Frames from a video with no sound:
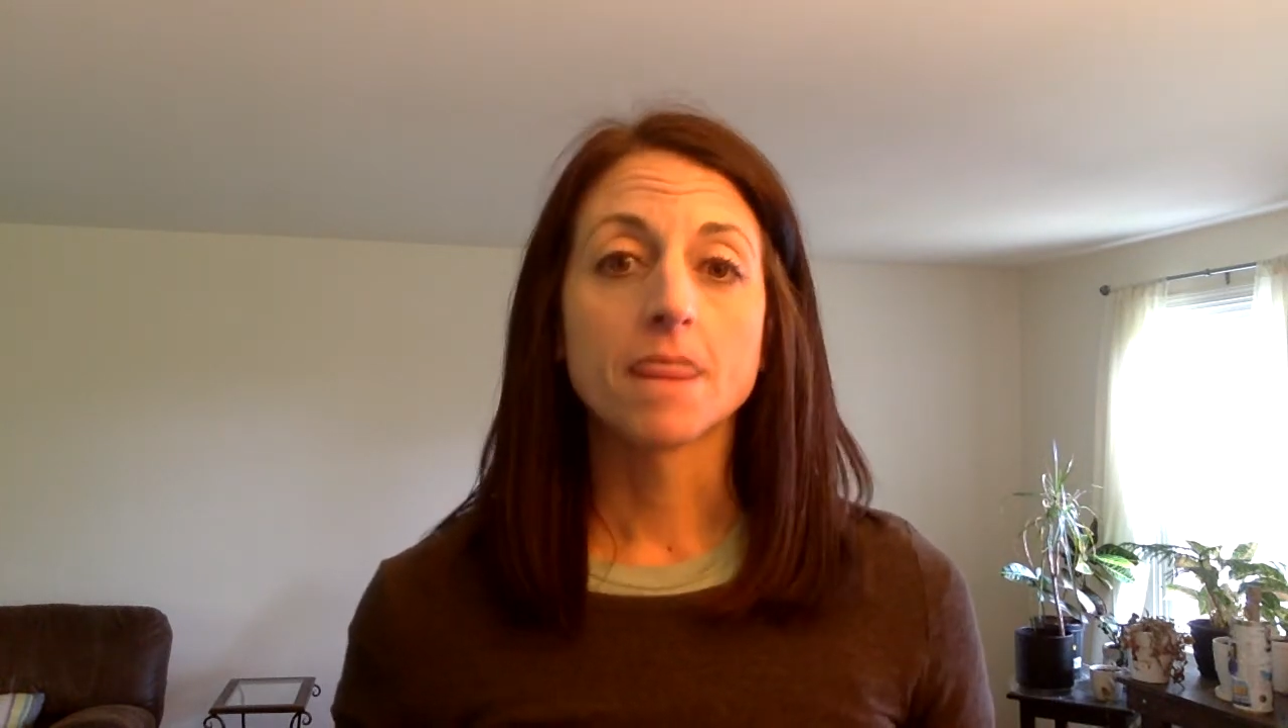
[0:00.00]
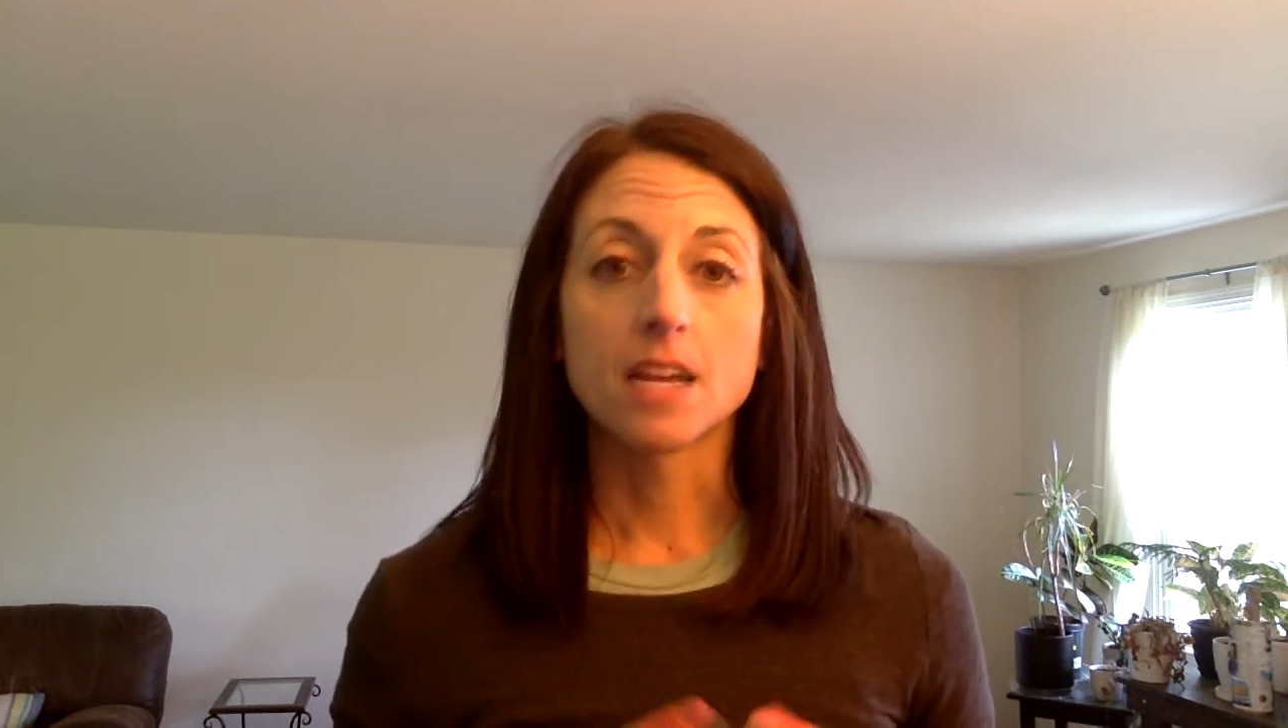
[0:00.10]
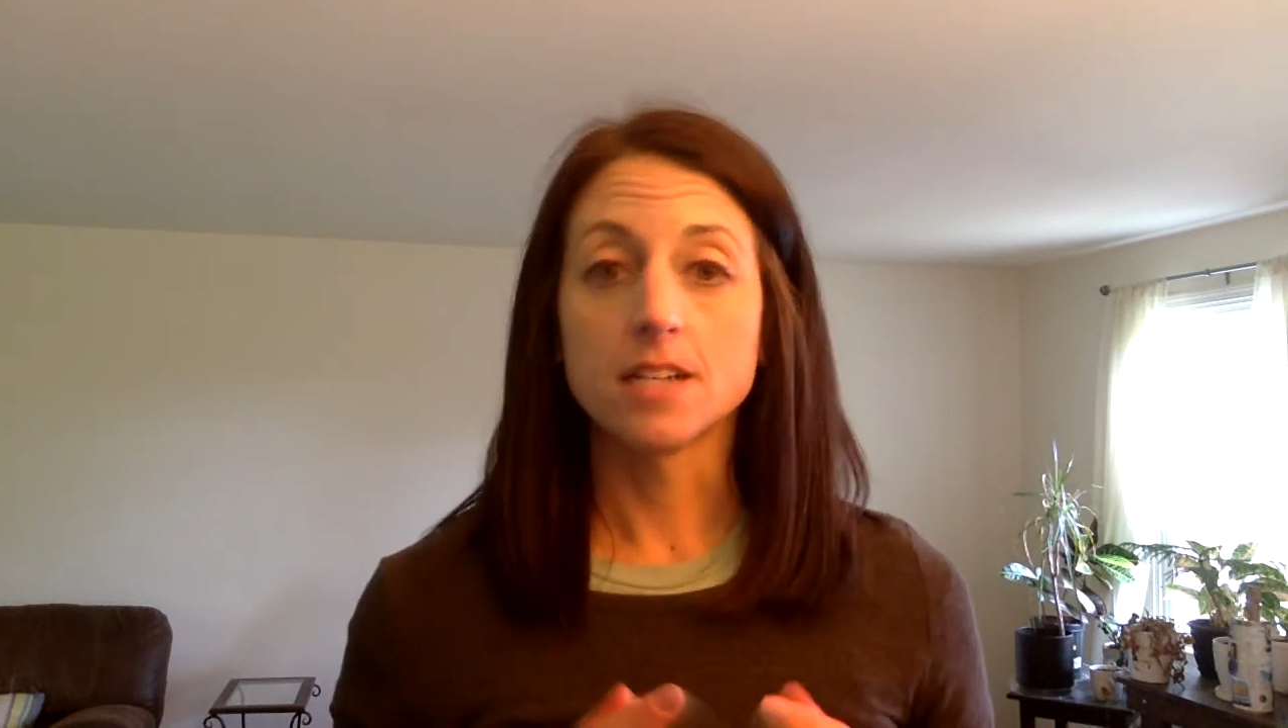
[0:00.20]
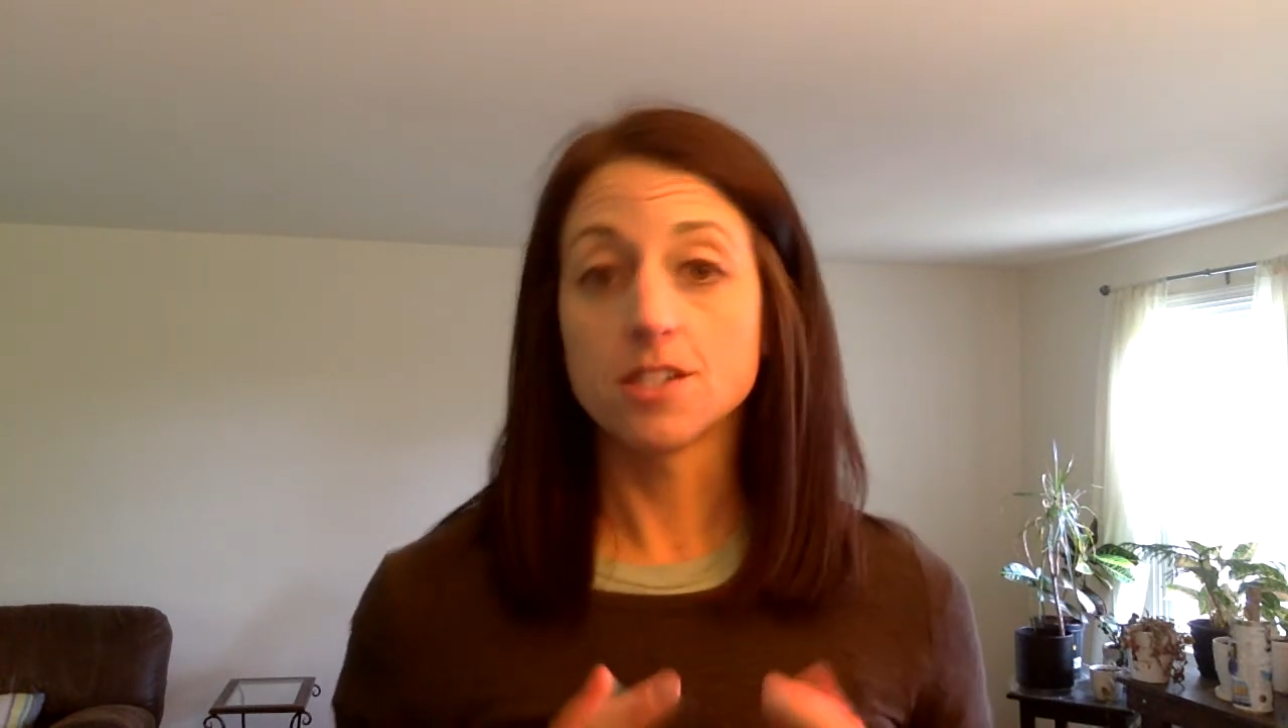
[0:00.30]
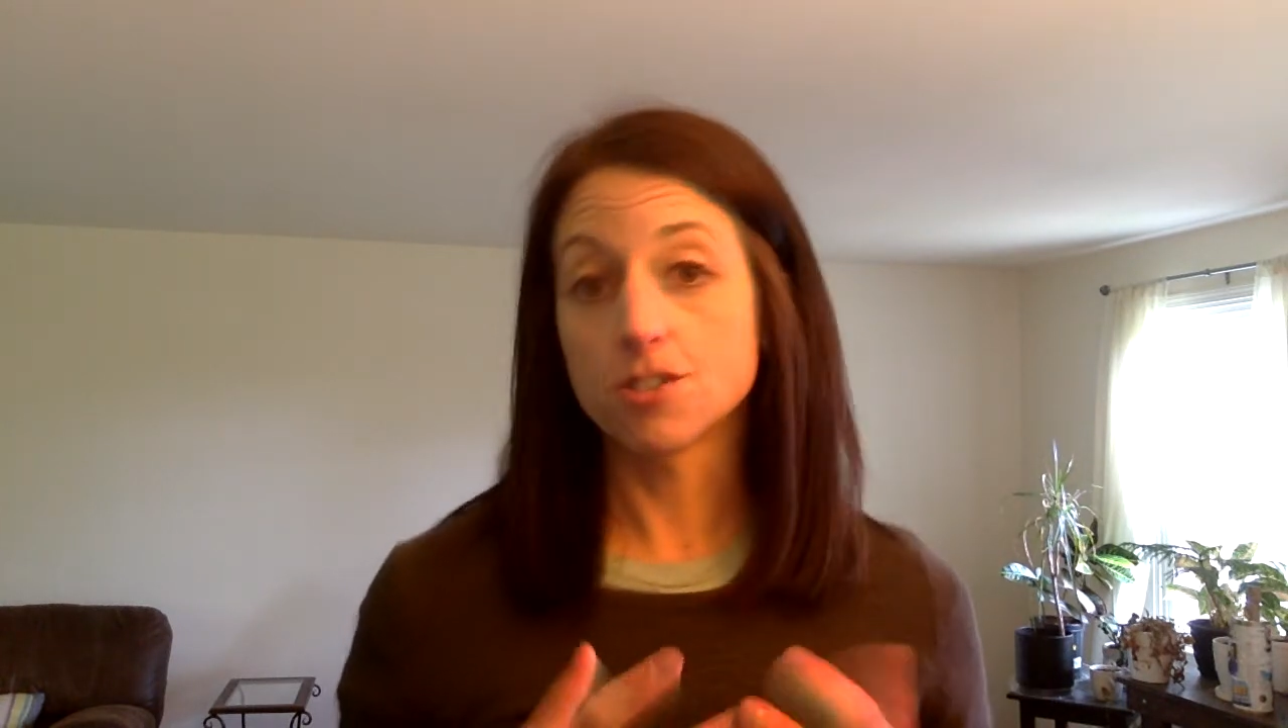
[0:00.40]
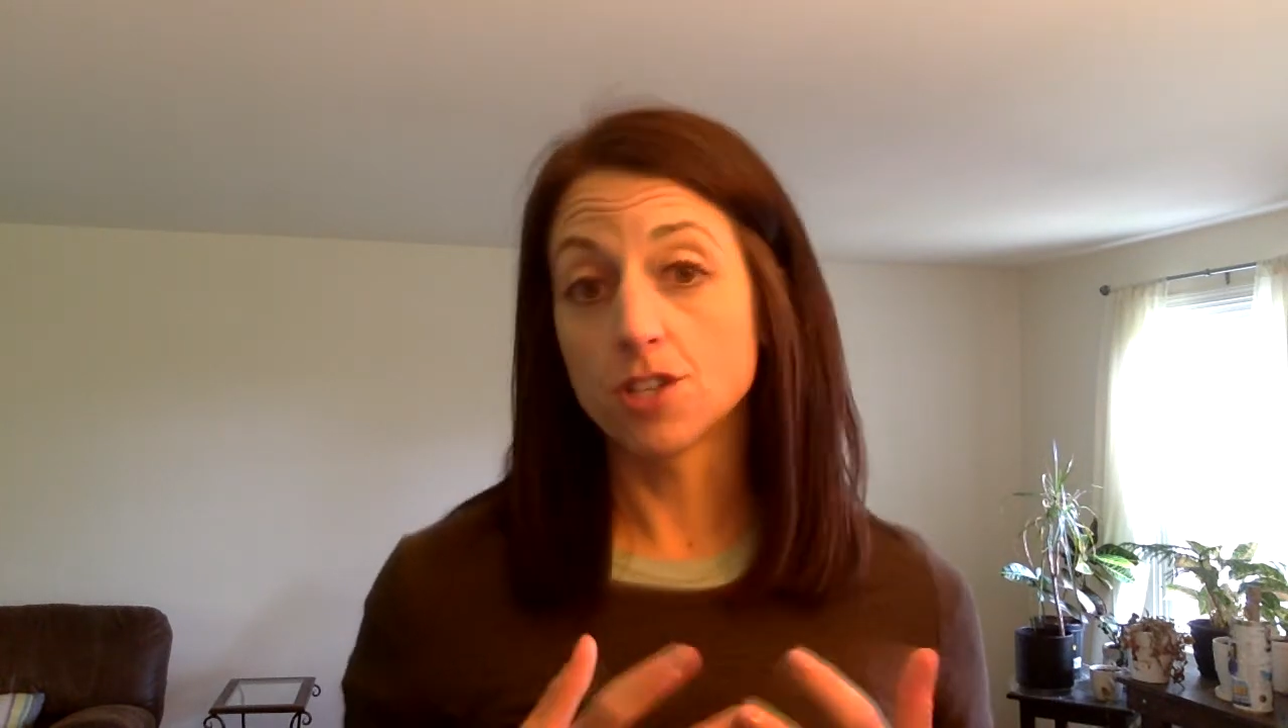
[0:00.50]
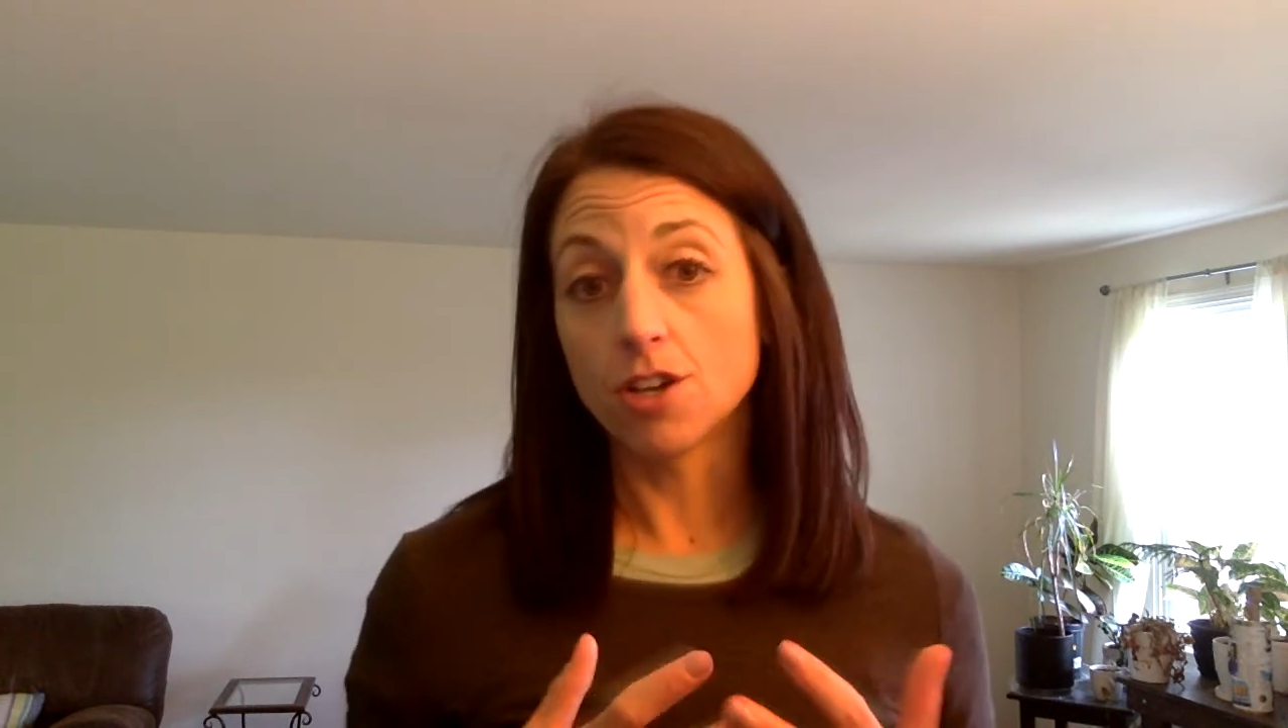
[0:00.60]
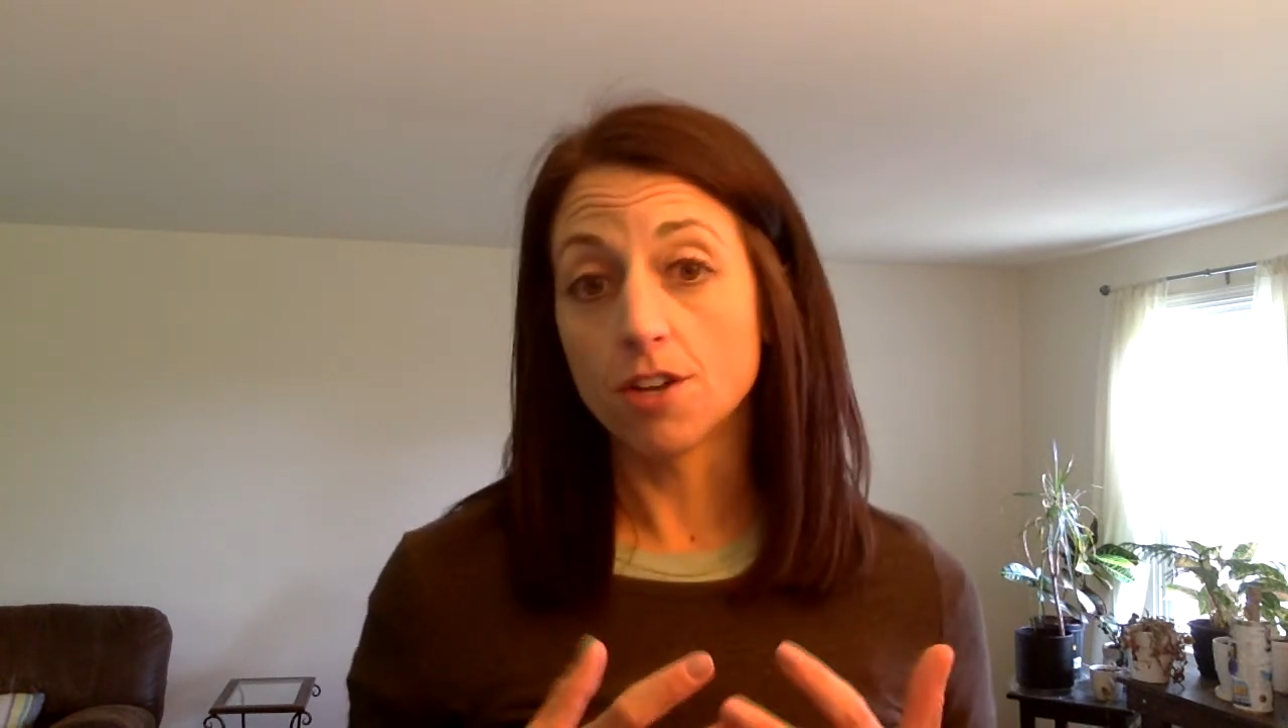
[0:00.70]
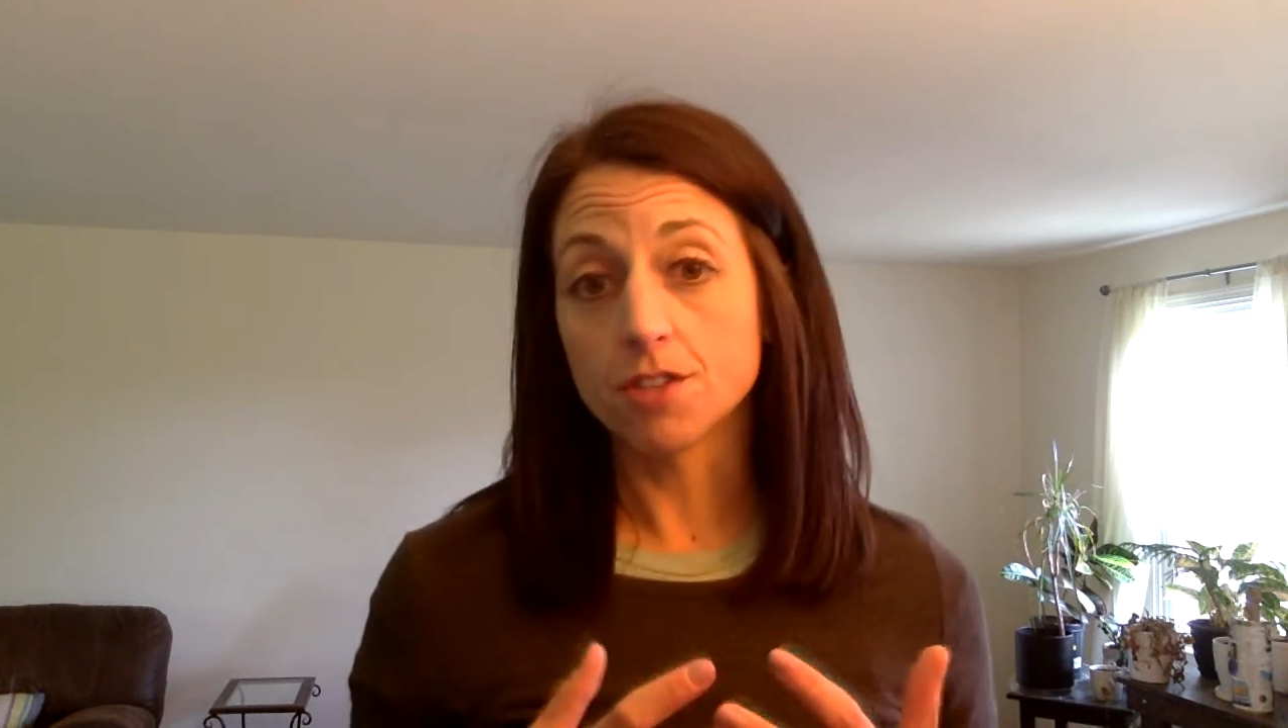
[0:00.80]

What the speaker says: as there's a lot of